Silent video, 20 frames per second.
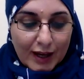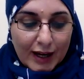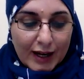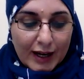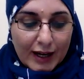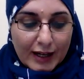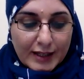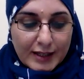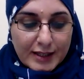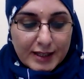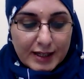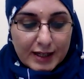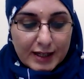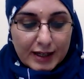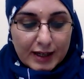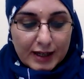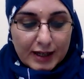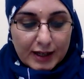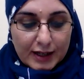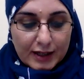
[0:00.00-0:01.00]
And
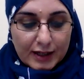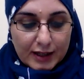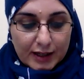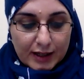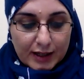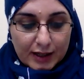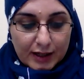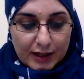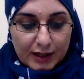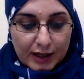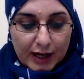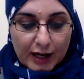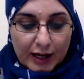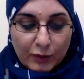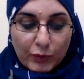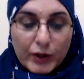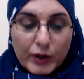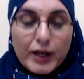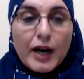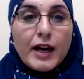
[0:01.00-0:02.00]
uh, uh,
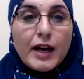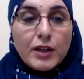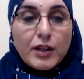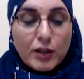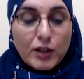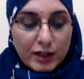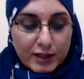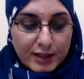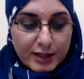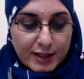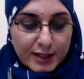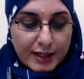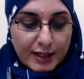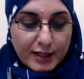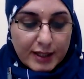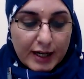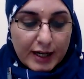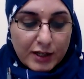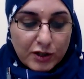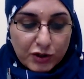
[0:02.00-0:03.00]
and when I
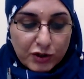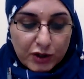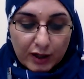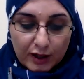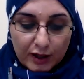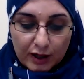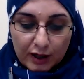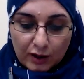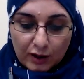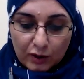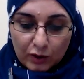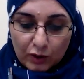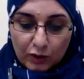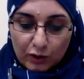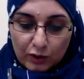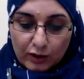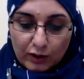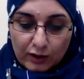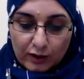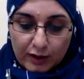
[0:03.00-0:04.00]
sit and drink
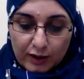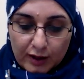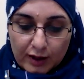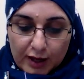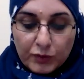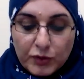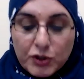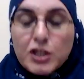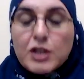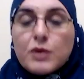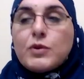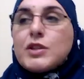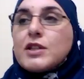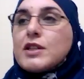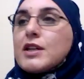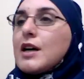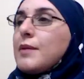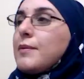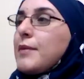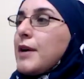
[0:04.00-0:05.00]
alcohol, she
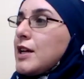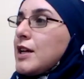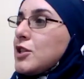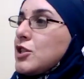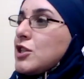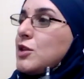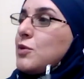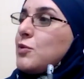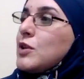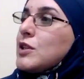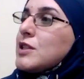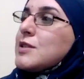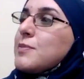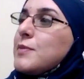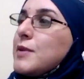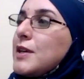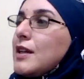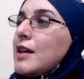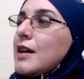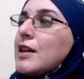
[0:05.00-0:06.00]
would come and she wants
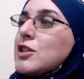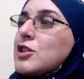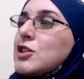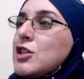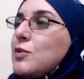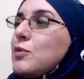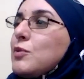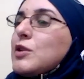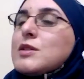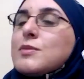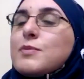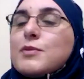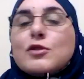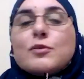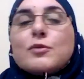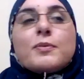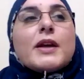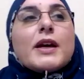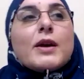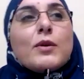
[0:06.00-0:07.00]
me like she wants me
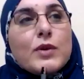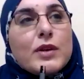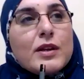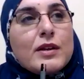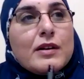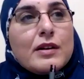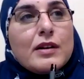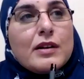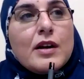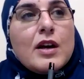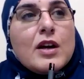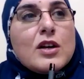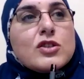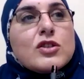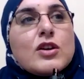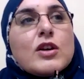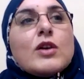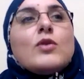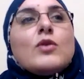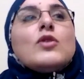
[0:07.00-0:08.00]
to play with her.
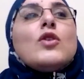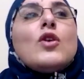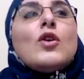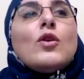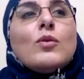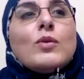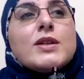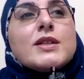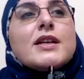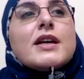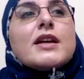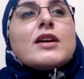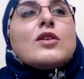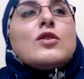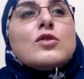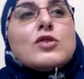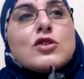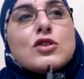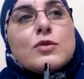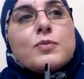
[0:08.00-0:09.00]
So he always like
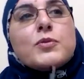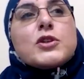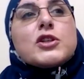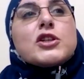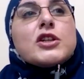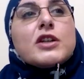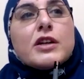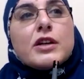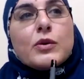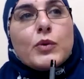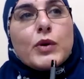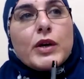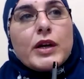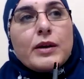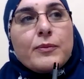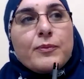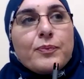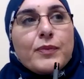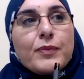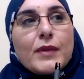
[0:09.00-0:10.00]
used to push her
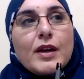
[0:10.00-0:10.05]
away.